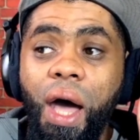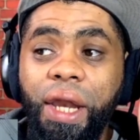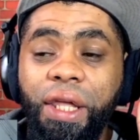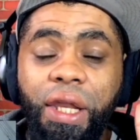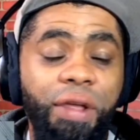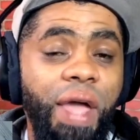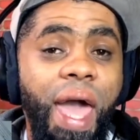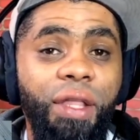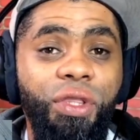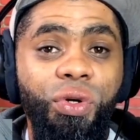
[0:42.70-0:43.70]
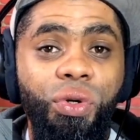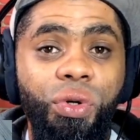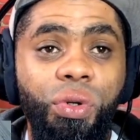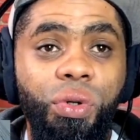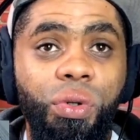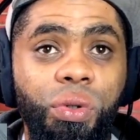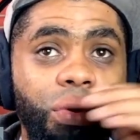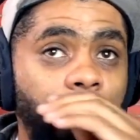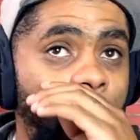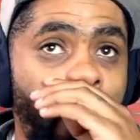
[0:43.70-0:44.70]
react
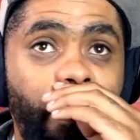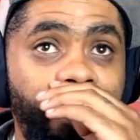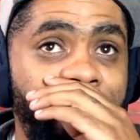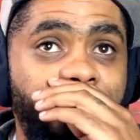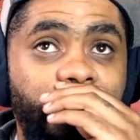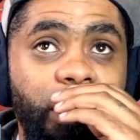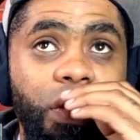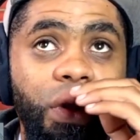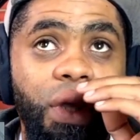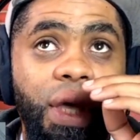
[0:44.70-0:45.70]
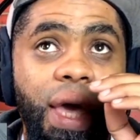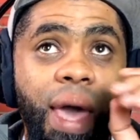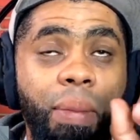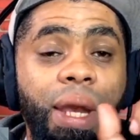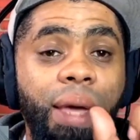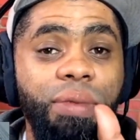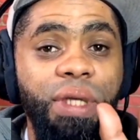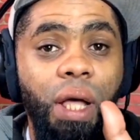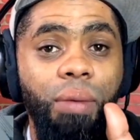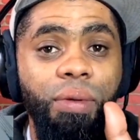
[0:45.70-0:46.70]
to Eminem's
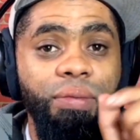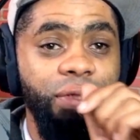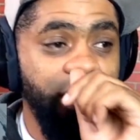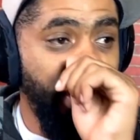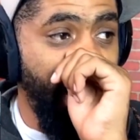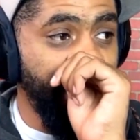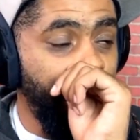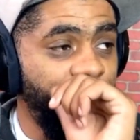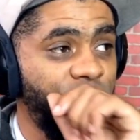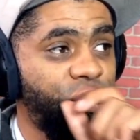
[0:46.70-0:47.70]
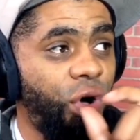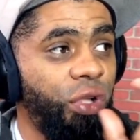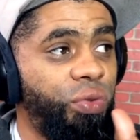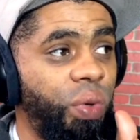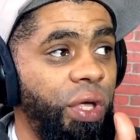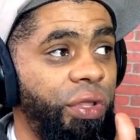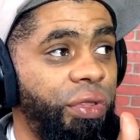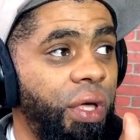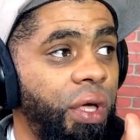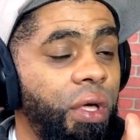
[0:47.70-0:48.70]
albums, right? I'm gonna start with
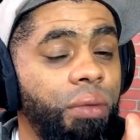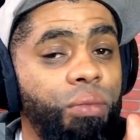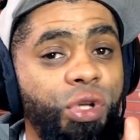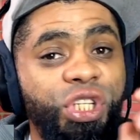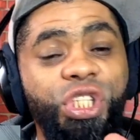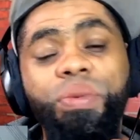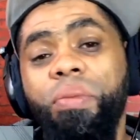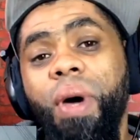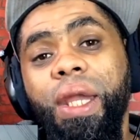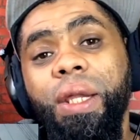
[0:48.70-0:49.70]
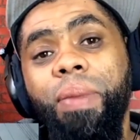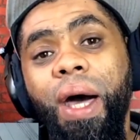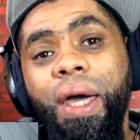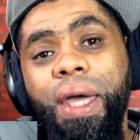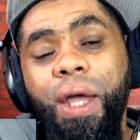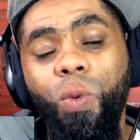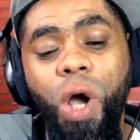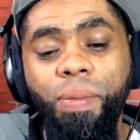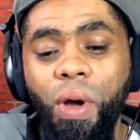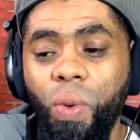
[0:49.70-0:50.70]
Music to be Murdered By and
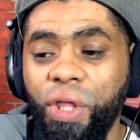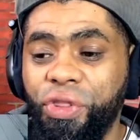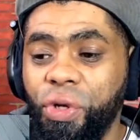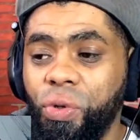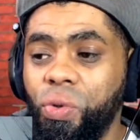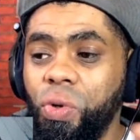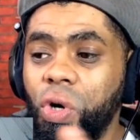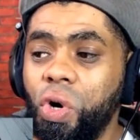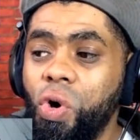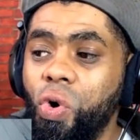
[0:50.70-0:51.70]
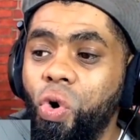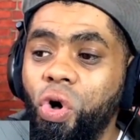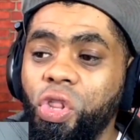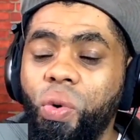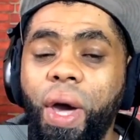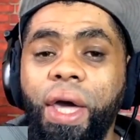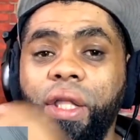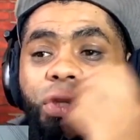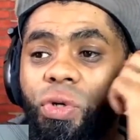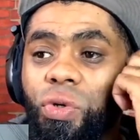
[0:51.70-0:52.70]
work my way through all the
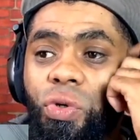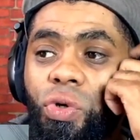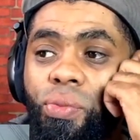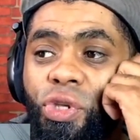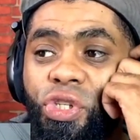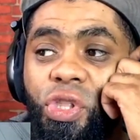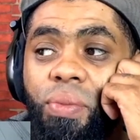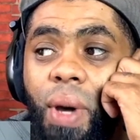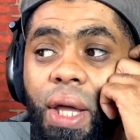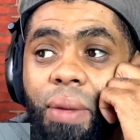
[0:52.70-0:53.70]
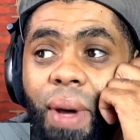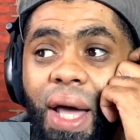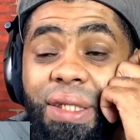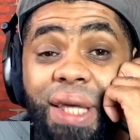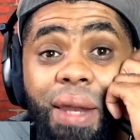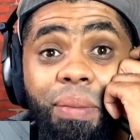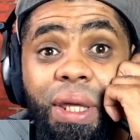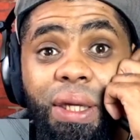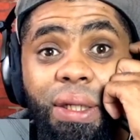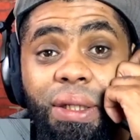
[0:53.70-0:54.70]
way to Music to be Murdered By side
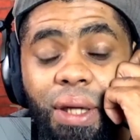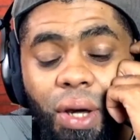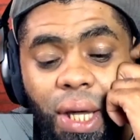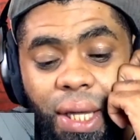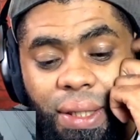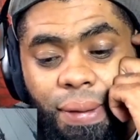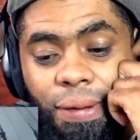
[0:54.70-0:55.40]
B, okay?